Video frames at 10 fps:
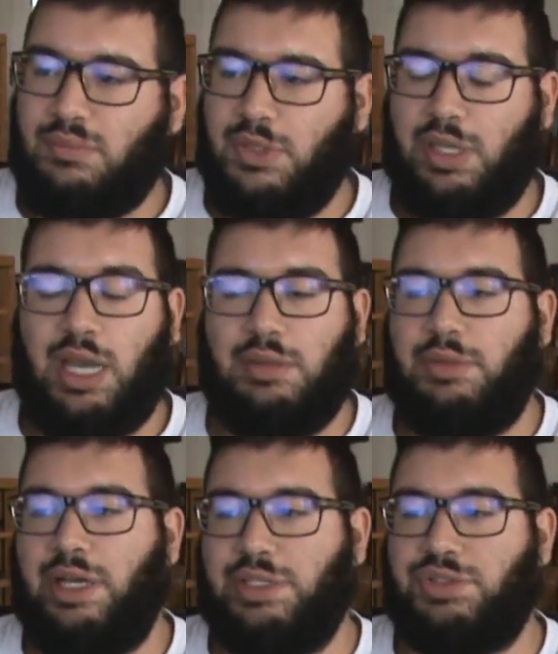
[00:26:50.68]

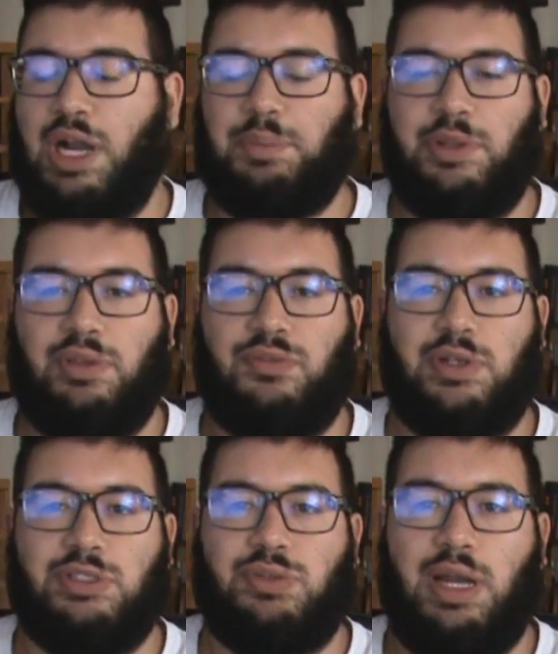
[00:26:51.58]
Got dropped in the
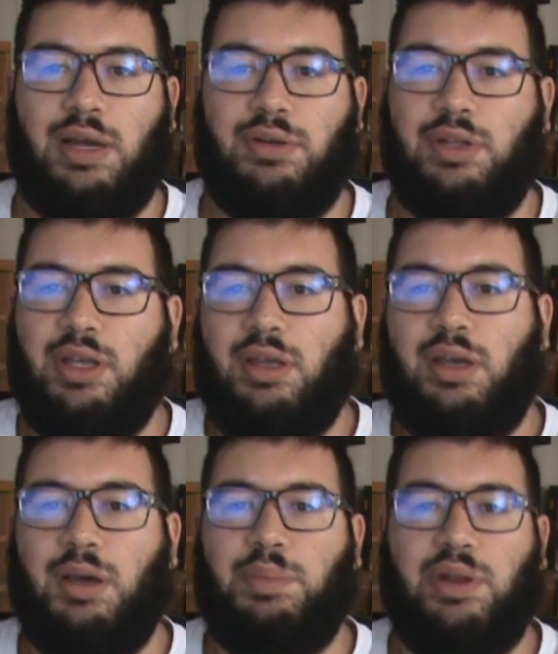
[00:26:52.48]
first round,
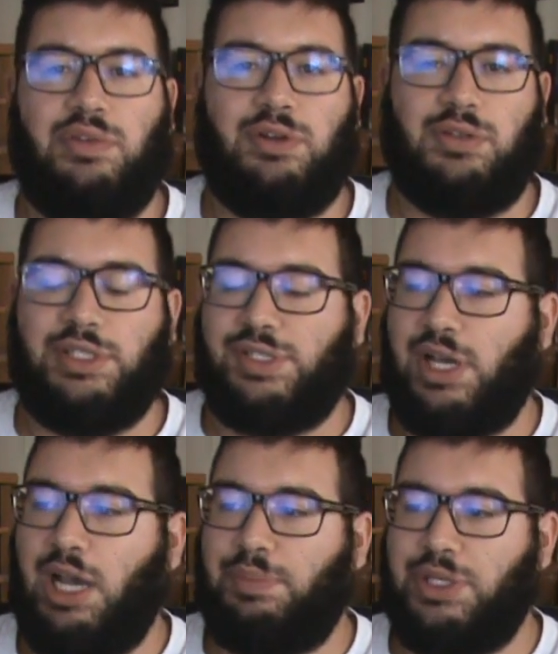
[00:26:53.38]
a bit of an early
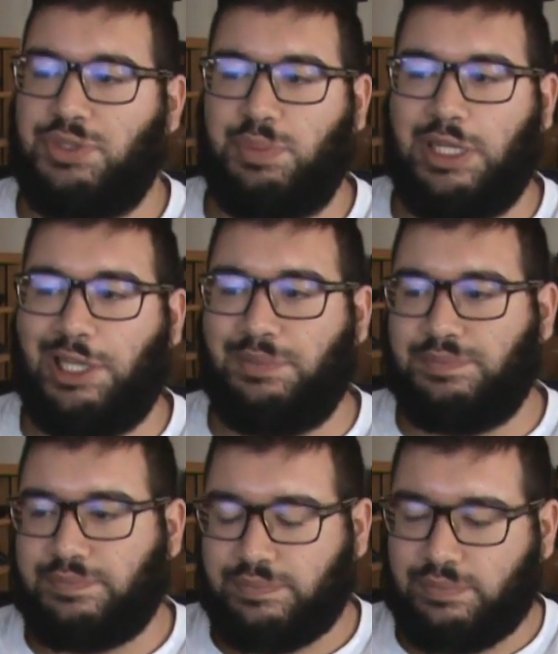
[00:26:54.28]
stoppage, but
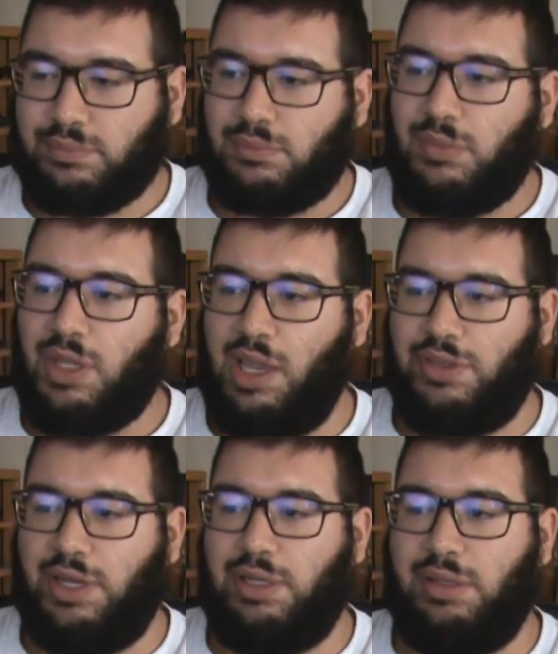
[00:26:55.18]
I
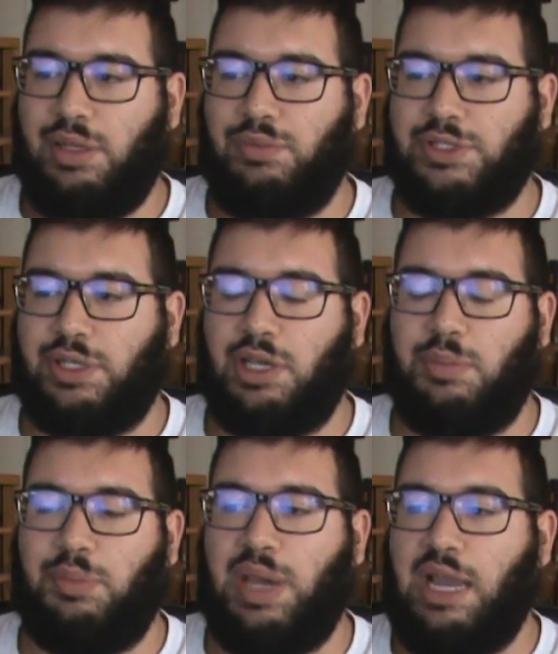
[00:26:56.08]
thought he wasn't
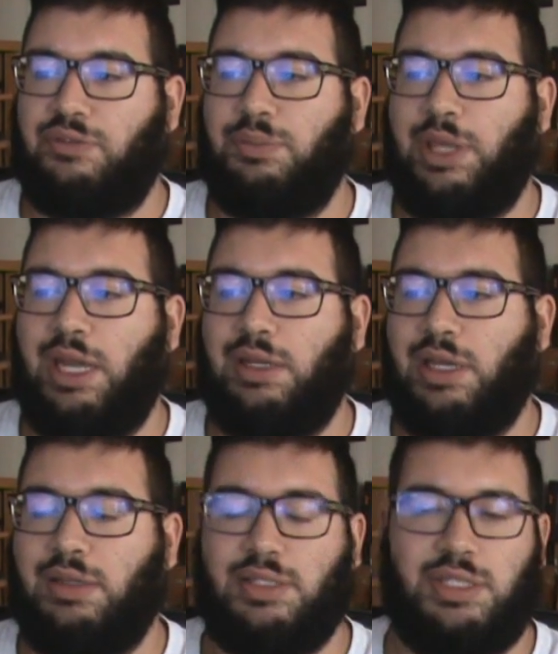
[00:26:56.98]
coming back from that and
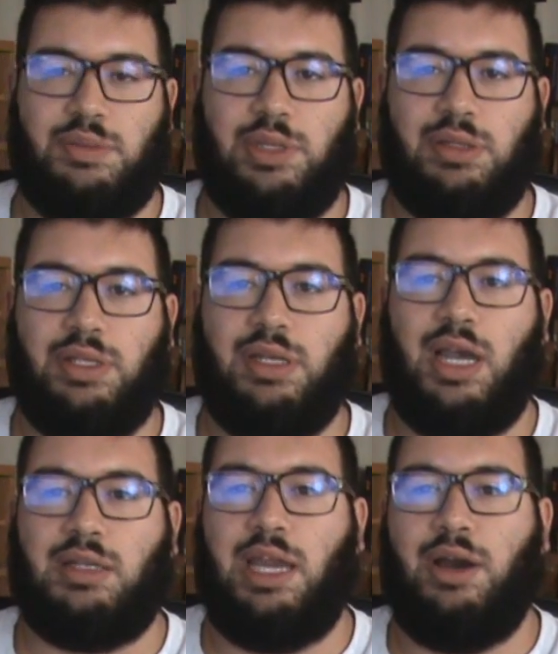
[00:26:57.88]
got legitimately
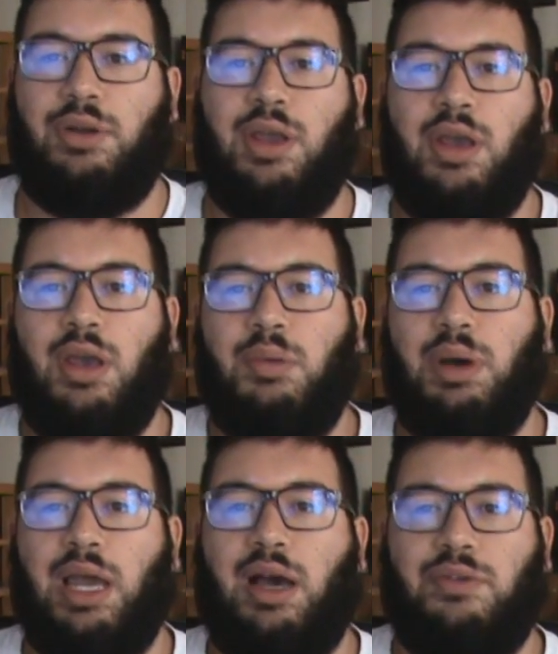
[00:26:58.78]
knocked out
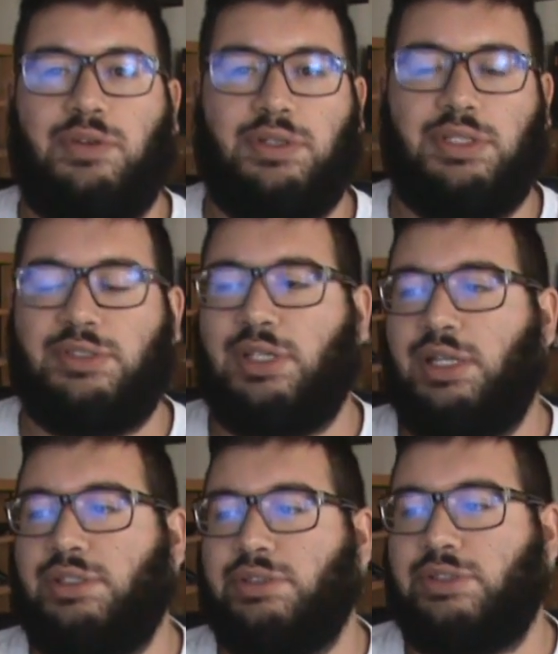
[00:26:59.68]
by Rafael dos
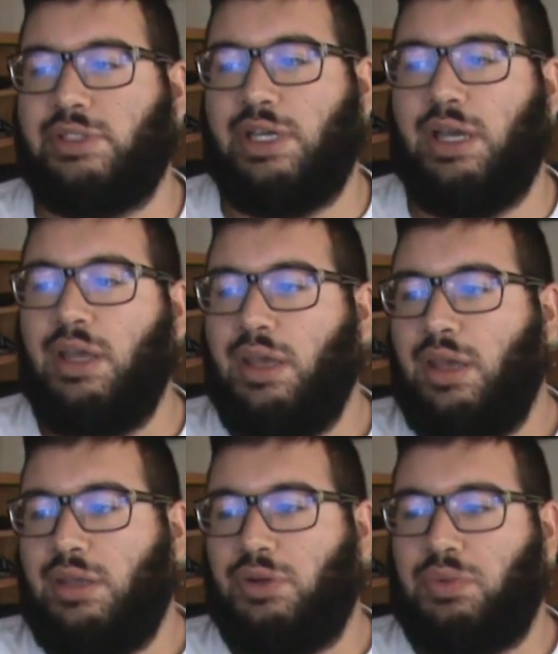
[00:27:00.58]
Anjos.
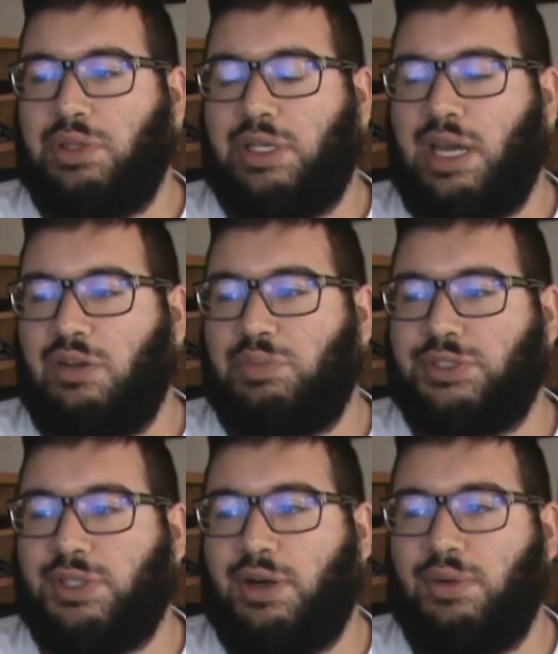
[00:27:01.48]
Really kind of
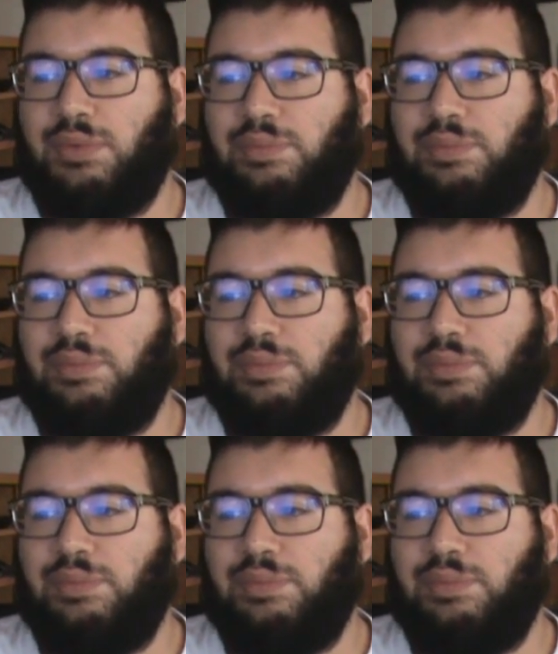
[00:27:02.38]
bizarre.